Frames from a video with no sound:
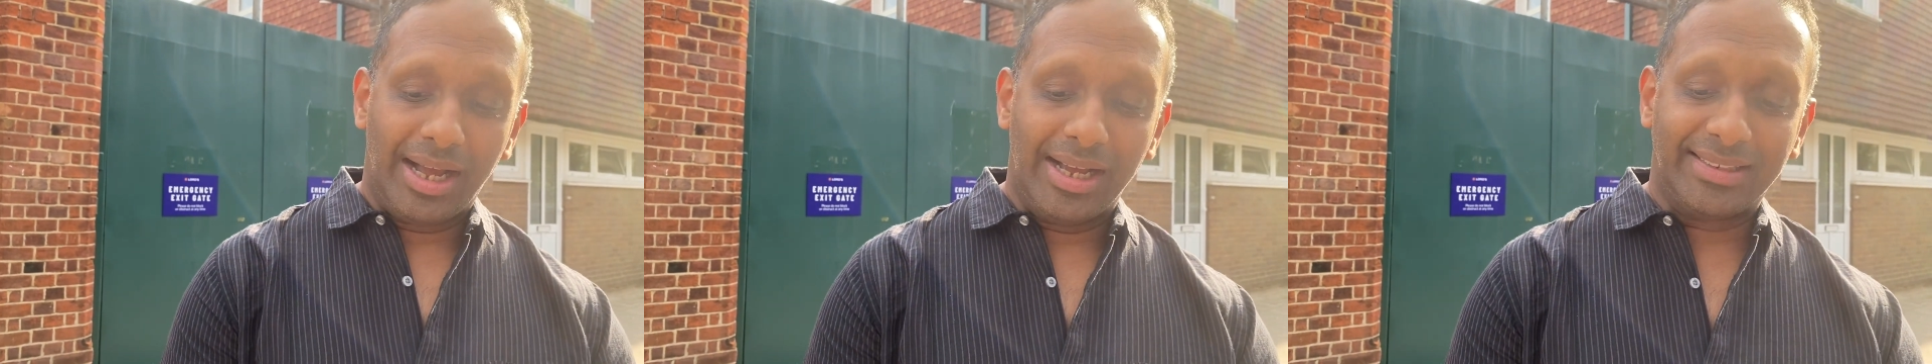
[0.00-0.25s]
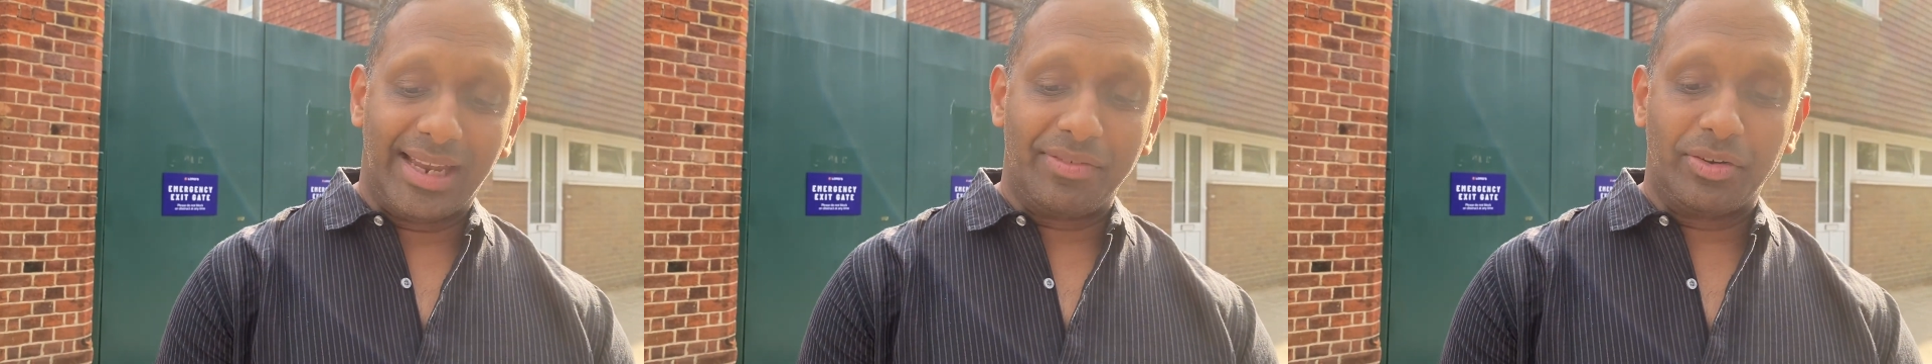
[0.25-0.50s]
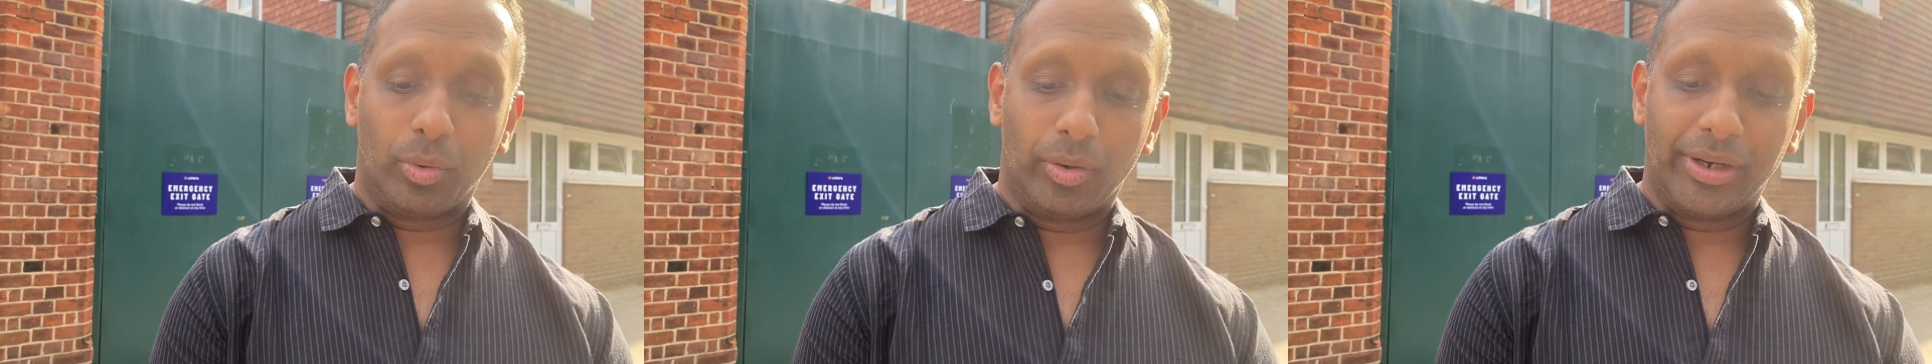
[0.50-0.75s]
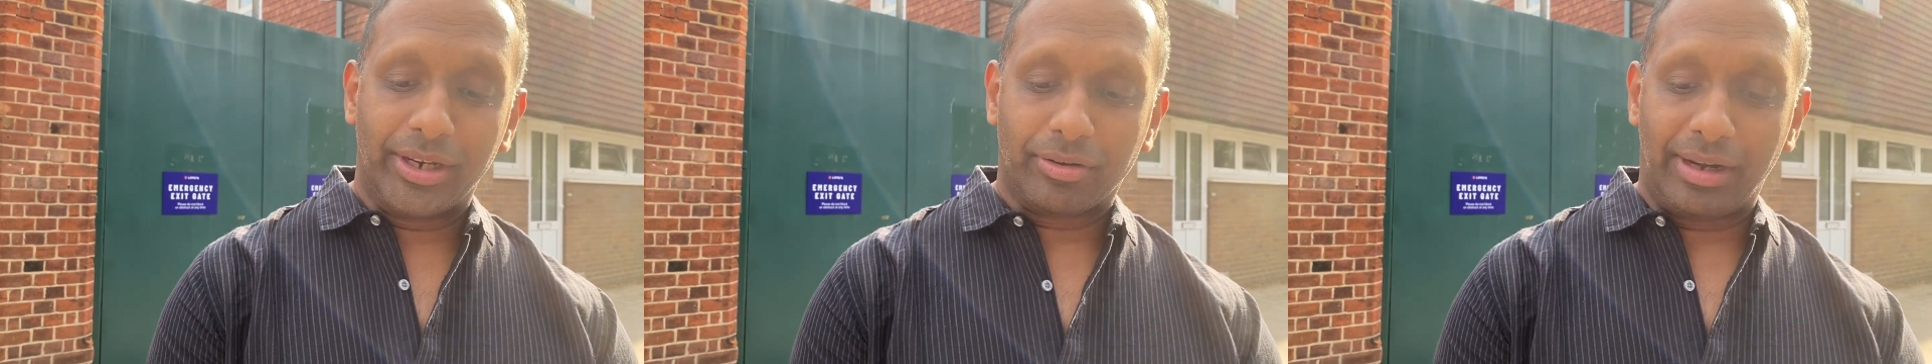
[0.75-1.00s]
David
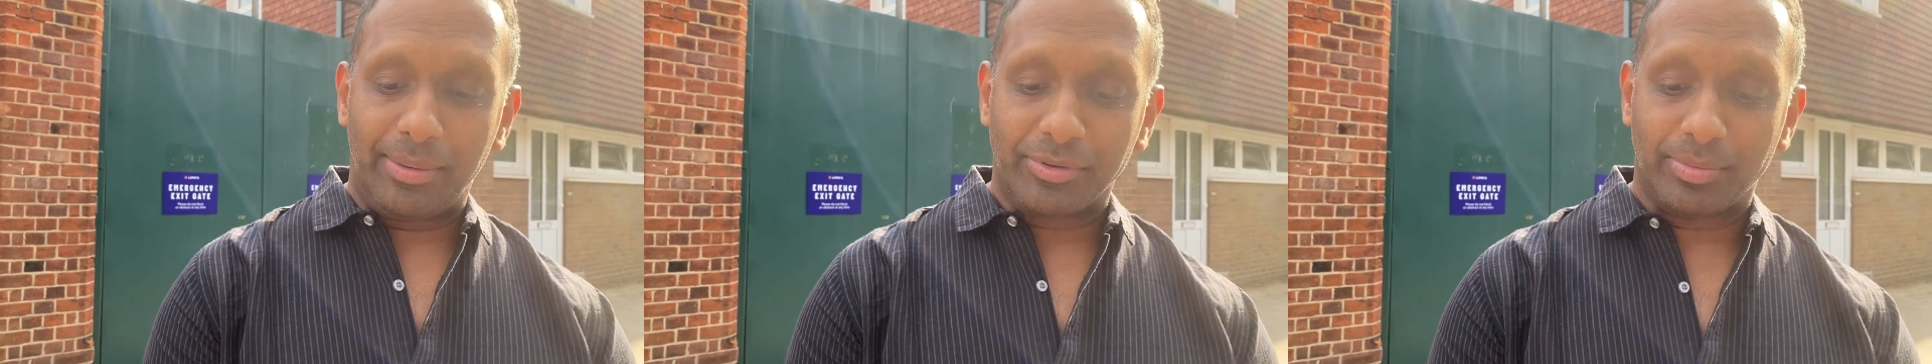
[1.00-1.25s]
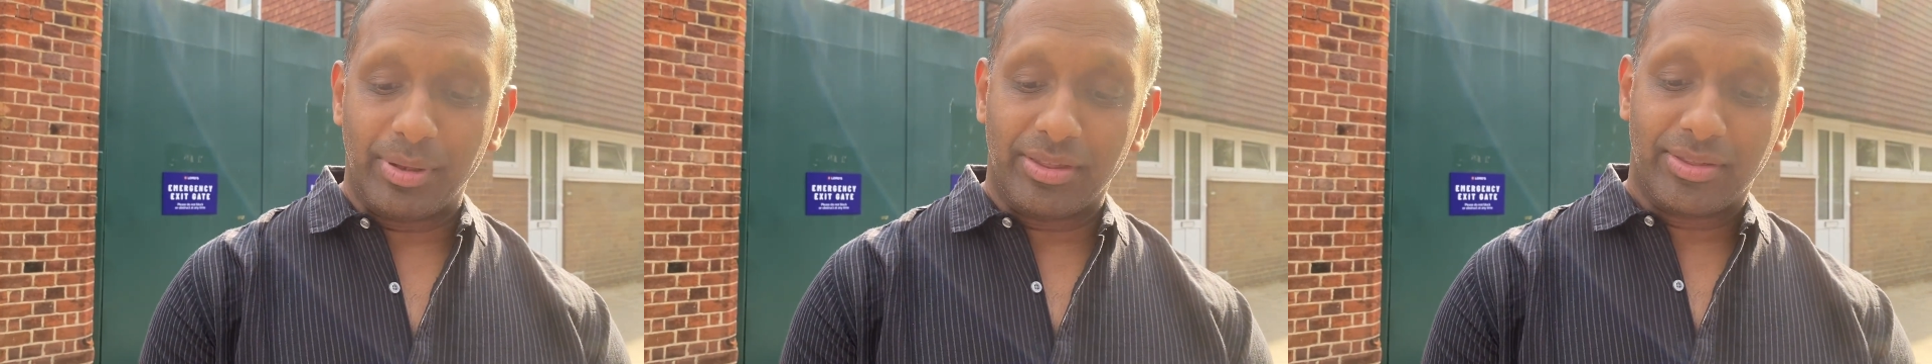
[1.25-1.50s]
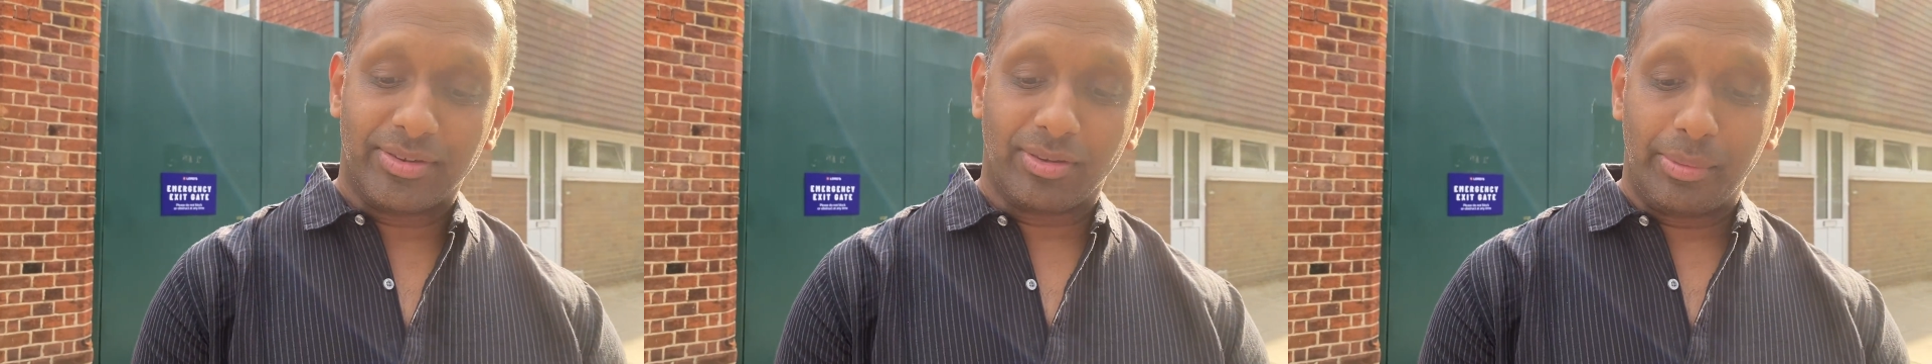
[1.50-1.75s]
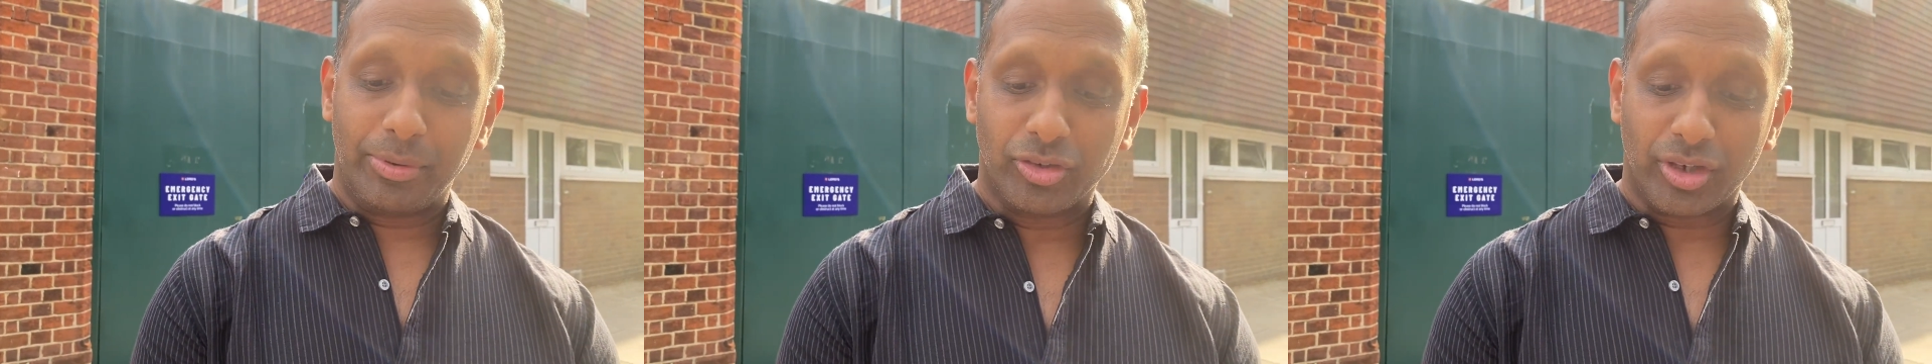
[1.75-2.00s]
Warner, Graham Smith,
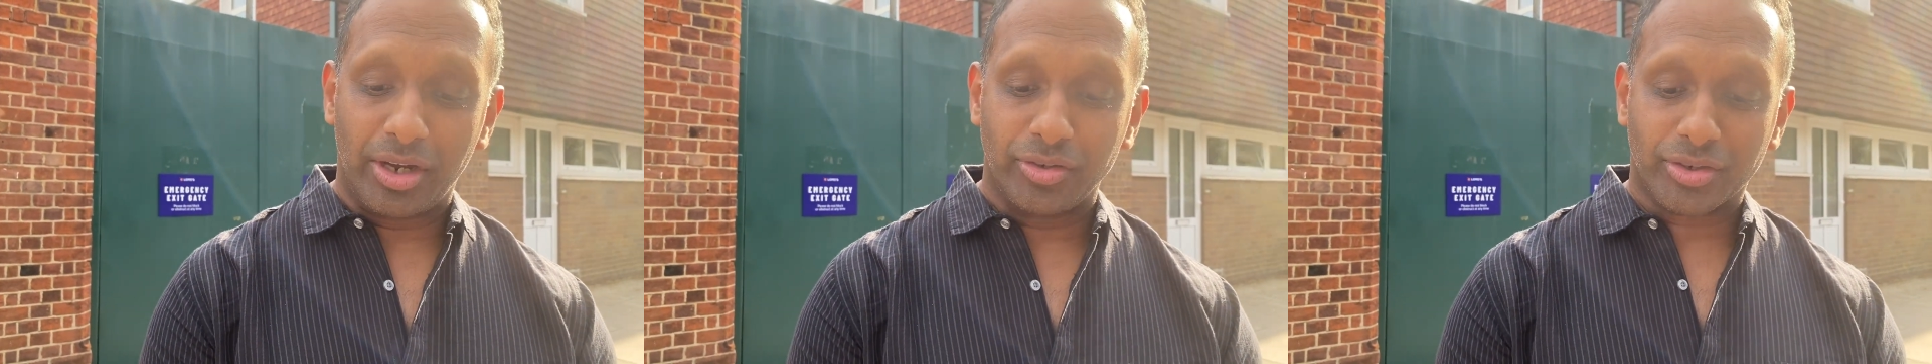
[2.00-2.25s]
Simon Jones,